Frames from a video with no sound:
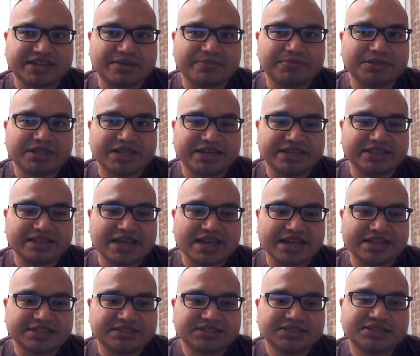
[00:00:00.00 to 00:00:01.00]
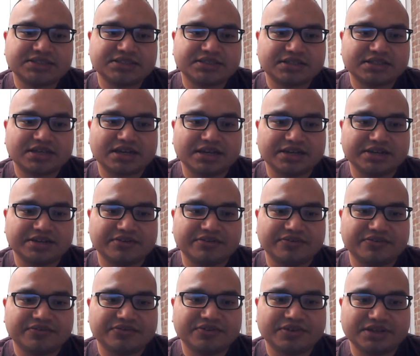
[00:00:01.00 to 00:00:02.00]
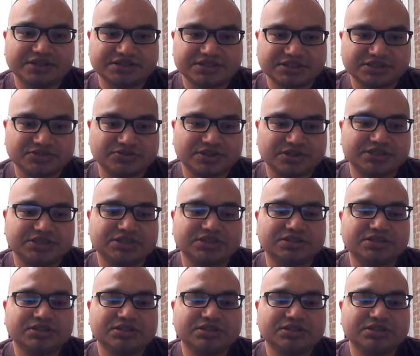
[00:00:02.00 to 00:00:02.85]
a play last kind of situation.